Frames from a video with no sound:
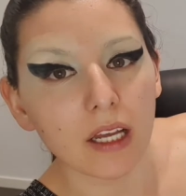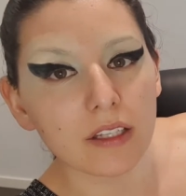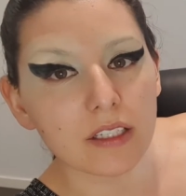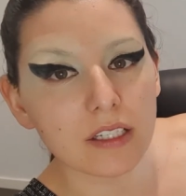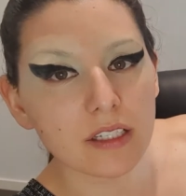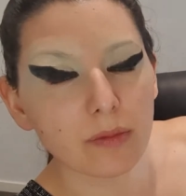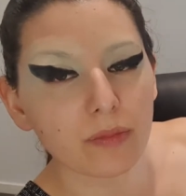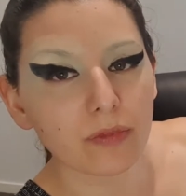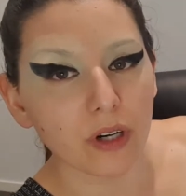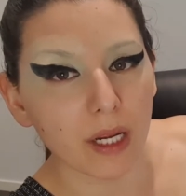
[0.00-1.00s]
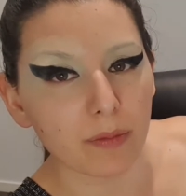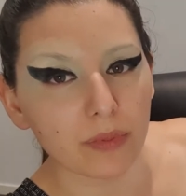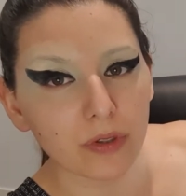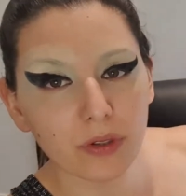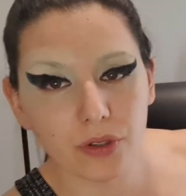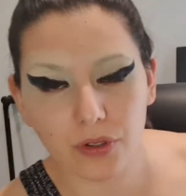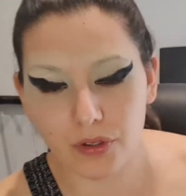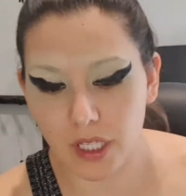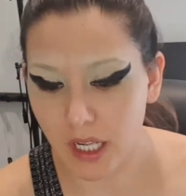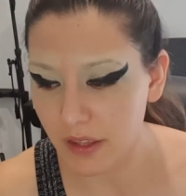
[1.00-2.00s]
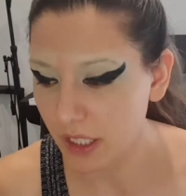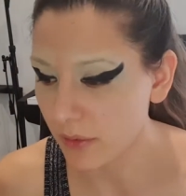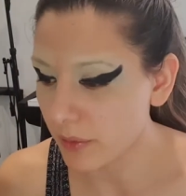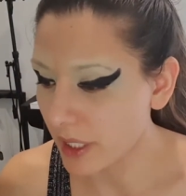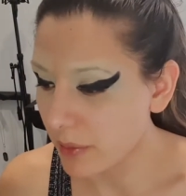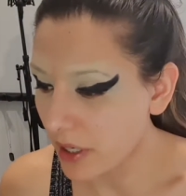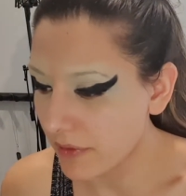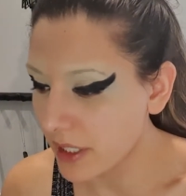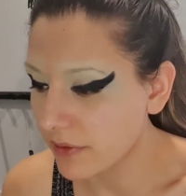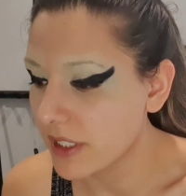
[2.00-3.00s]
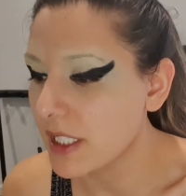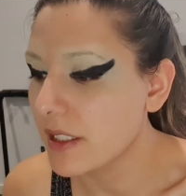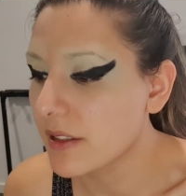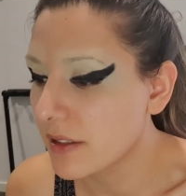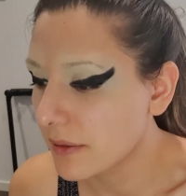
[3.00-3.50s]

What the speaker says: This is a great blue that I think would be perfect for this.